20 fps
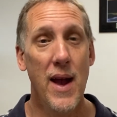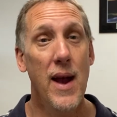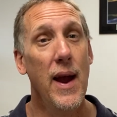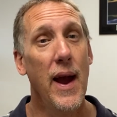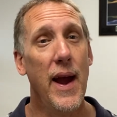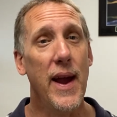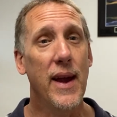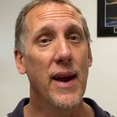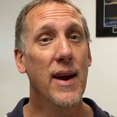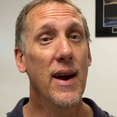
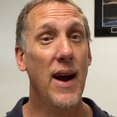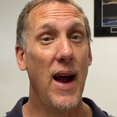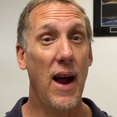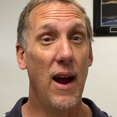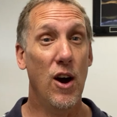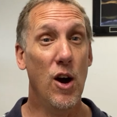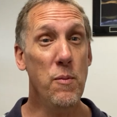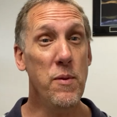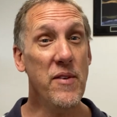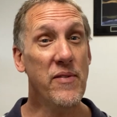Hey, I
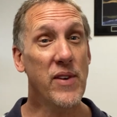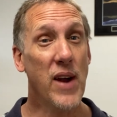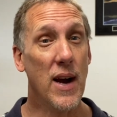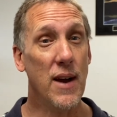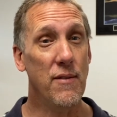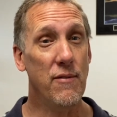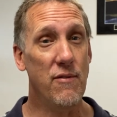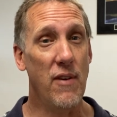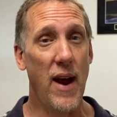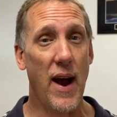hope you've
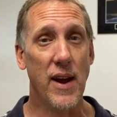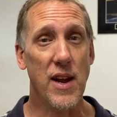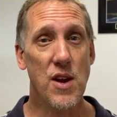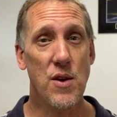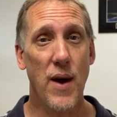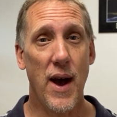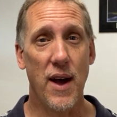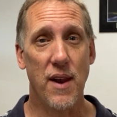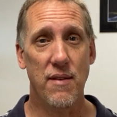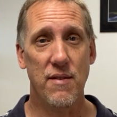gotten value
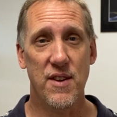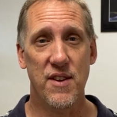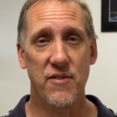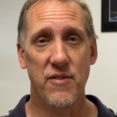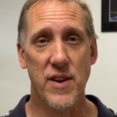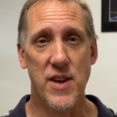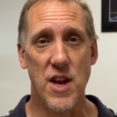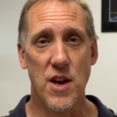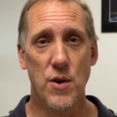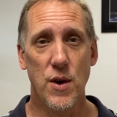out of this
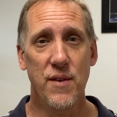video.